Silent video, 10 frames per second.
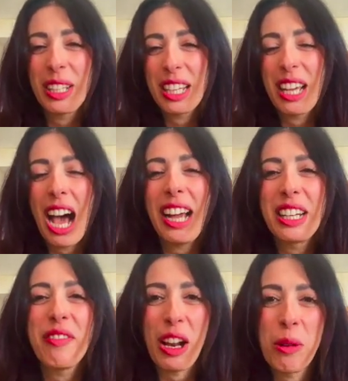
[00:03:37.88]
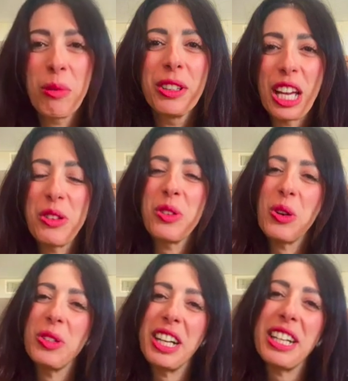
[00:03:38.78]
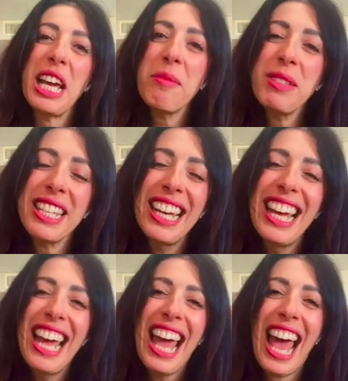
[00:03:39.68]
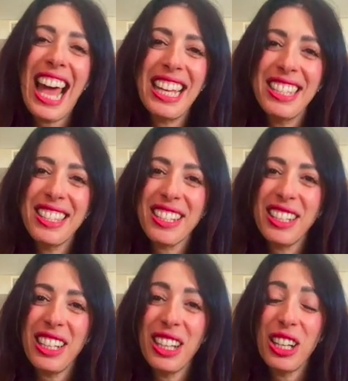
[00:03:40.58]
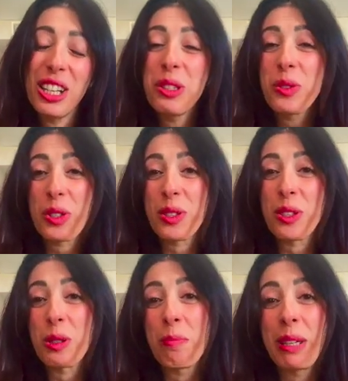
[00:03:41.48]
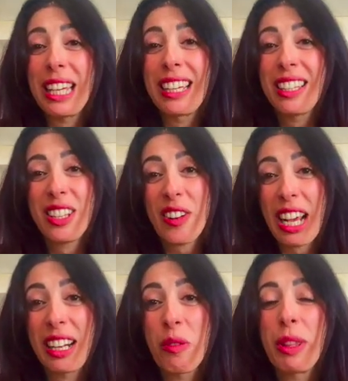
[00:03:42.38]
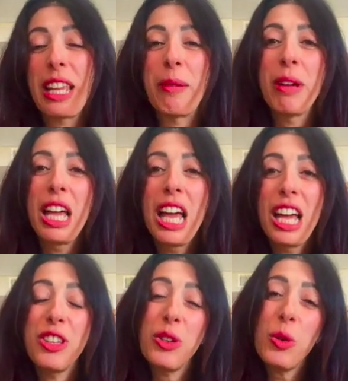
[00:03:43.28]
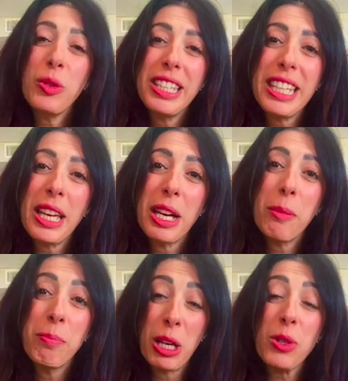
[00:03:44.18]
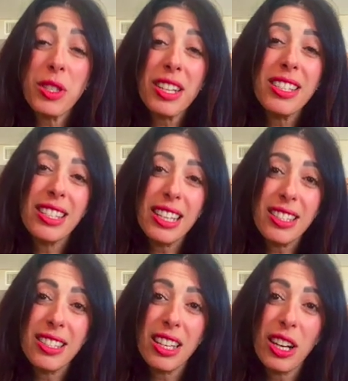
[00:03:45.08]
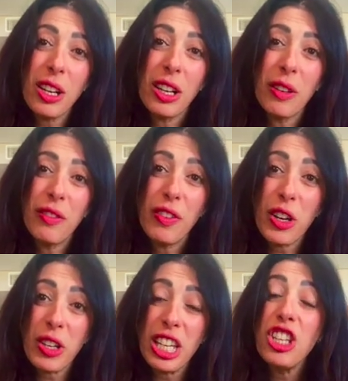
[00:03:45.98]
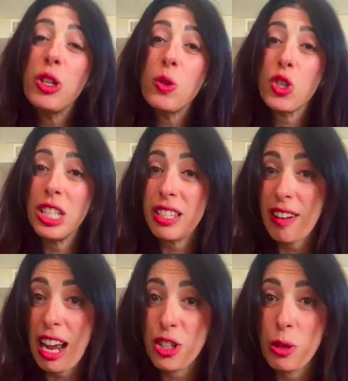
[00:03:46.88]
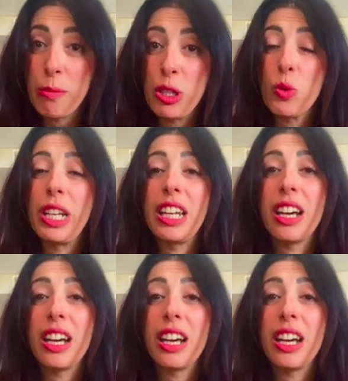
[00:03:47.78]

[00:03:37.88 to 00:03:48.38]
highly valuable that you know their names. And you just speak directly with them. You know, because there is this very huge interaction between